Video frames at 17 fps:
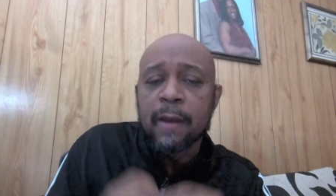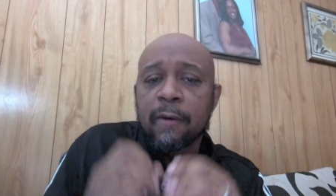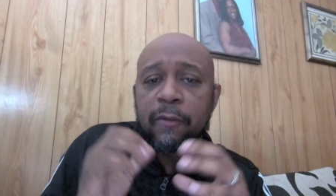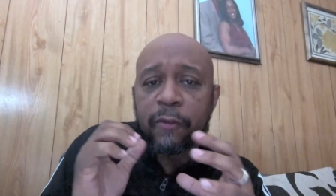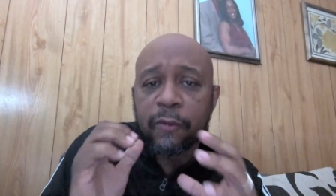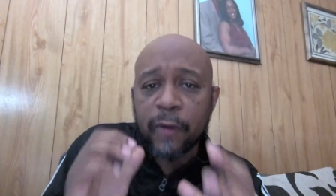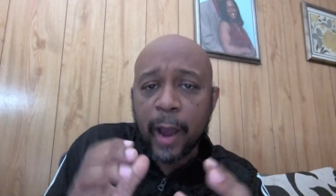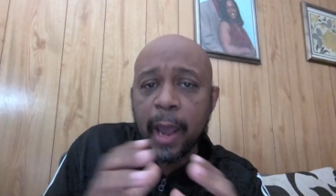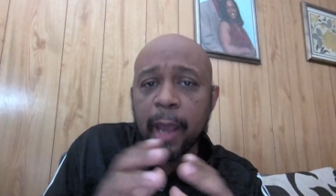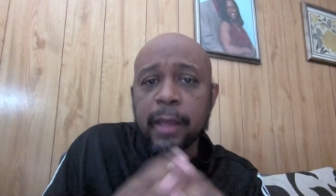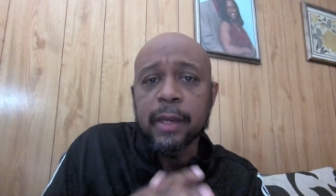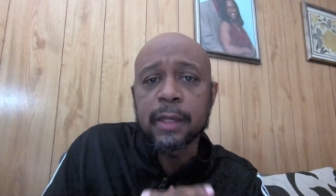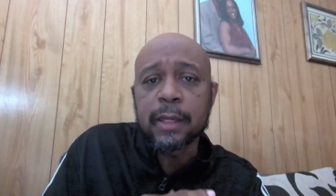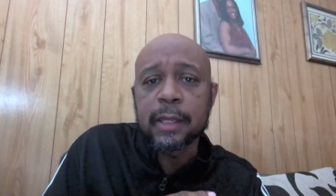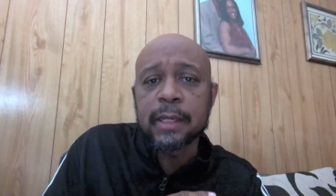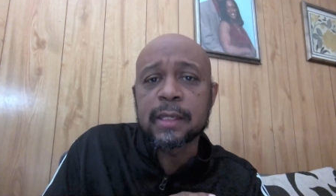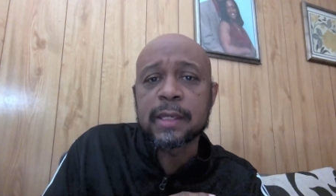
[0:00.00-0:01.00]

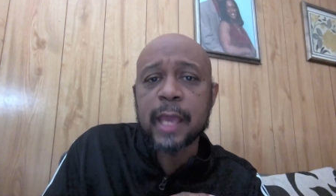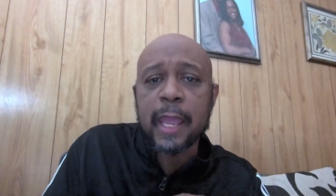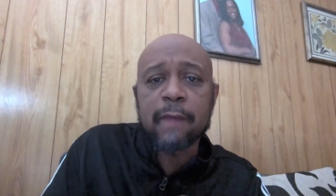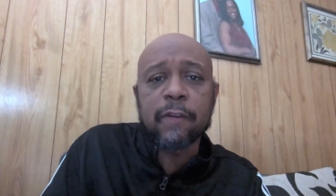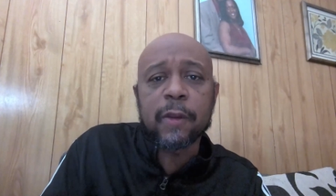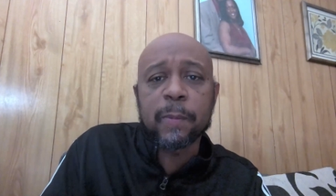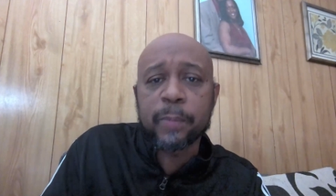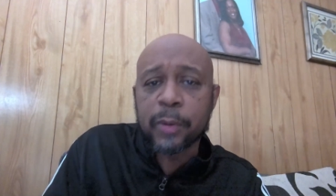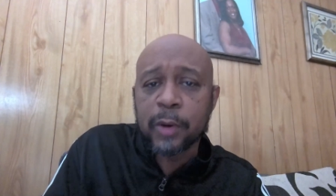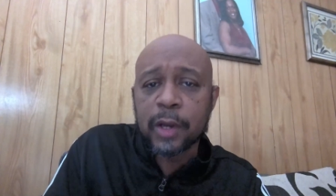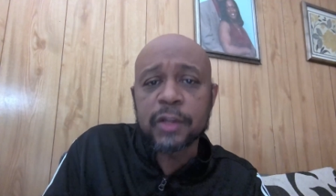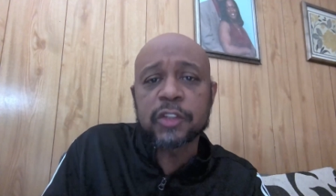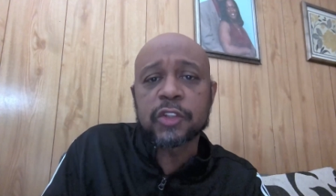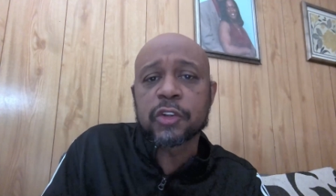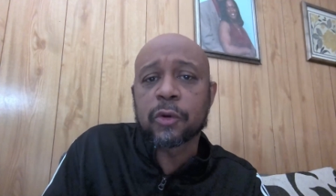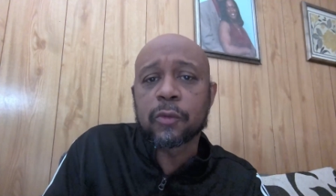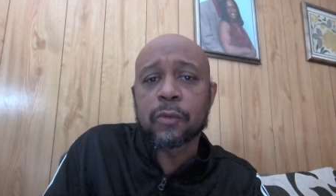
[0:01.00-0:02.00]
Finally, David
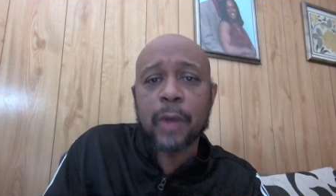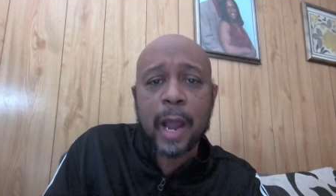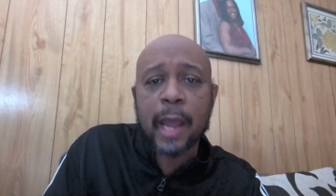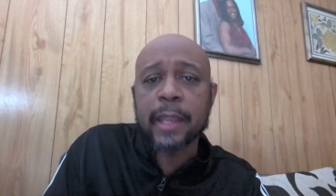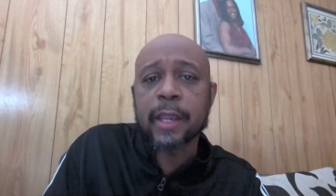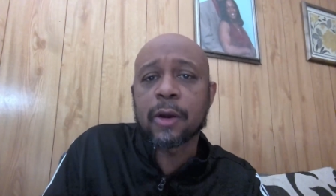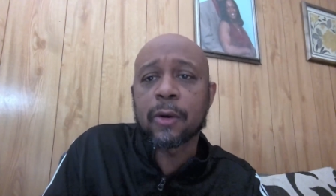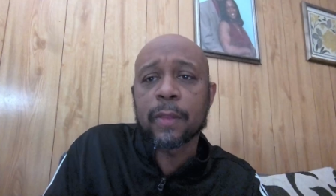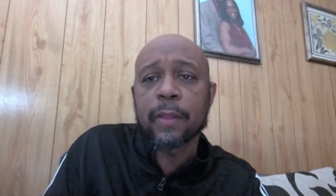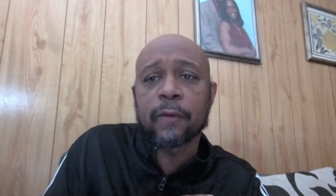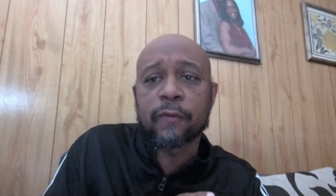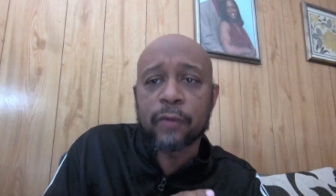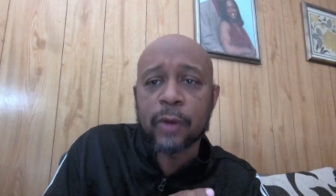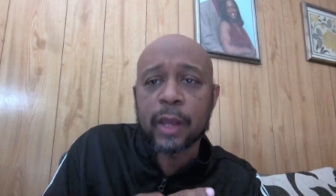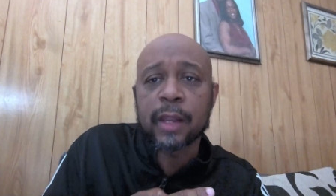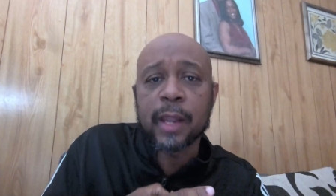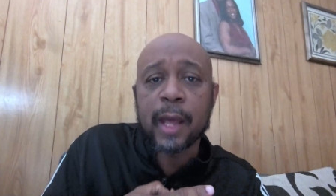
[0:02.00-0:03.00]
puts Uriah on the
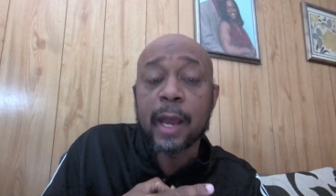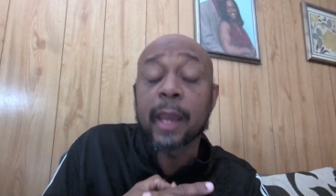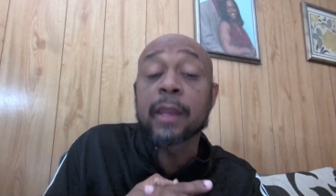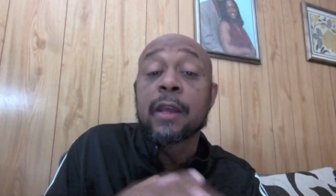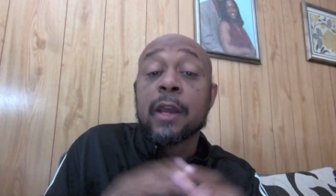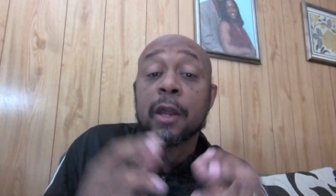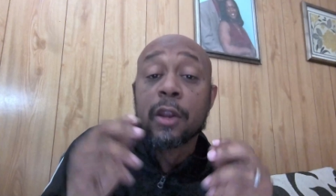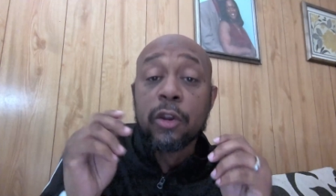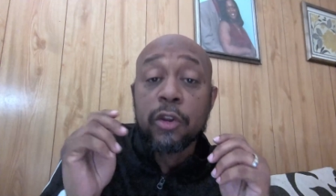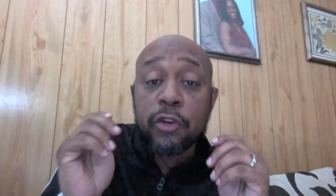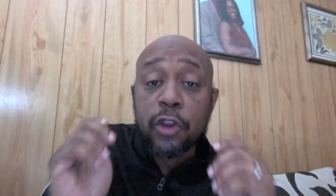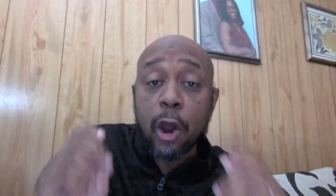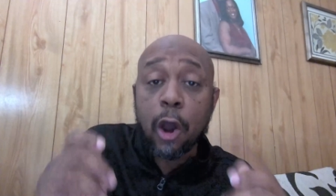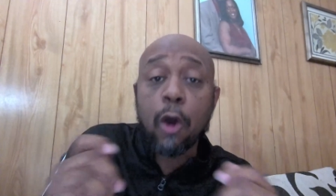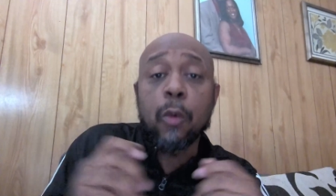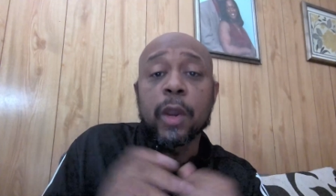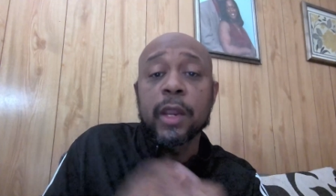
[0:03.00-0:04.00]
front line,
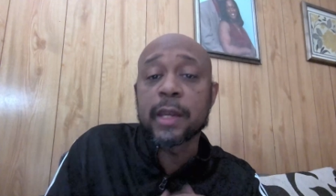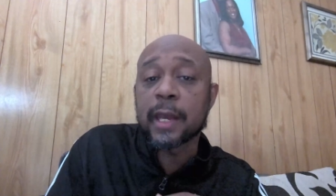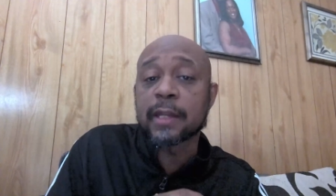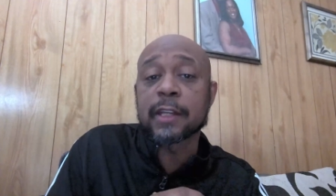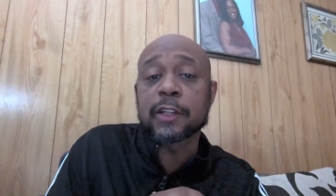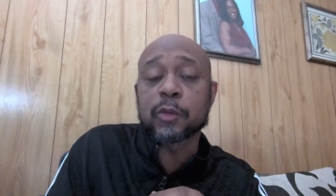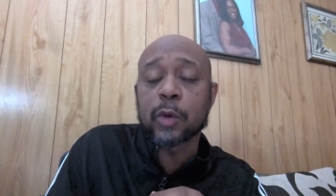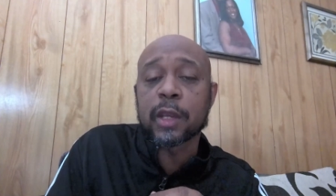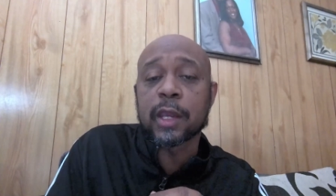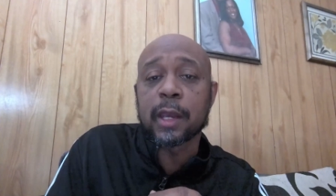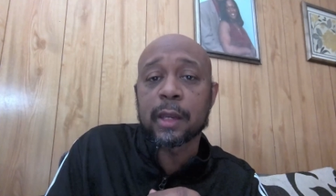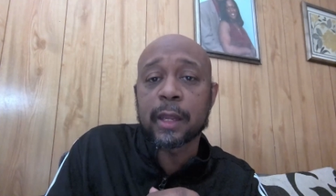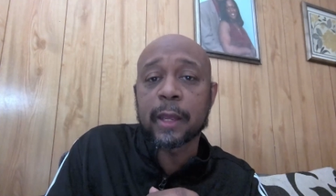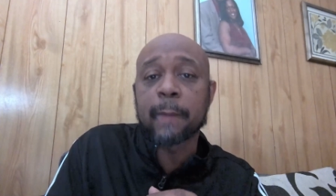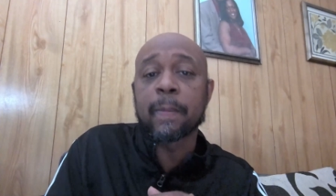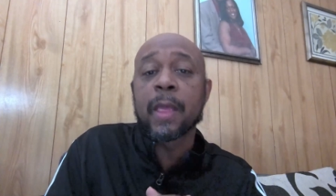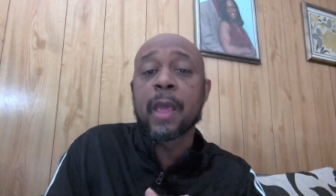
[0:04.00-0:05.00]
knowing that this will kill
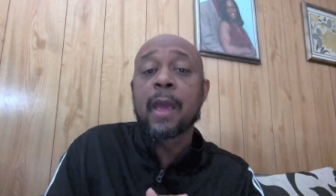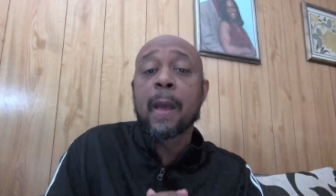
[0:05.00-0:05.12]
him.